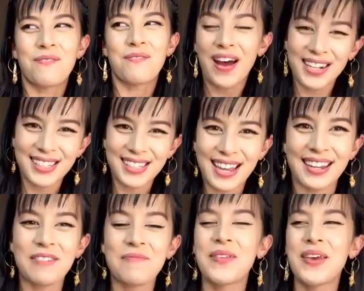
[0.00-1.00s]

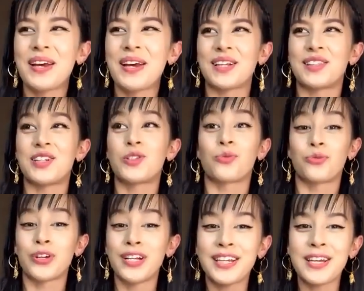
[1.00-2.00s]
fascinating that this
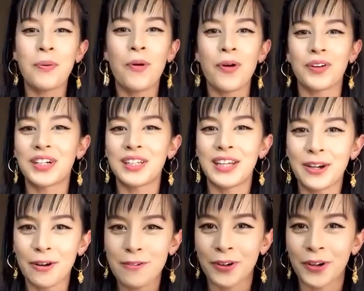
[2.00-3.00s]
really important
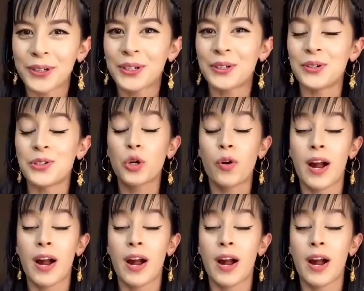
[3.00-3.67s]
calligrapher who's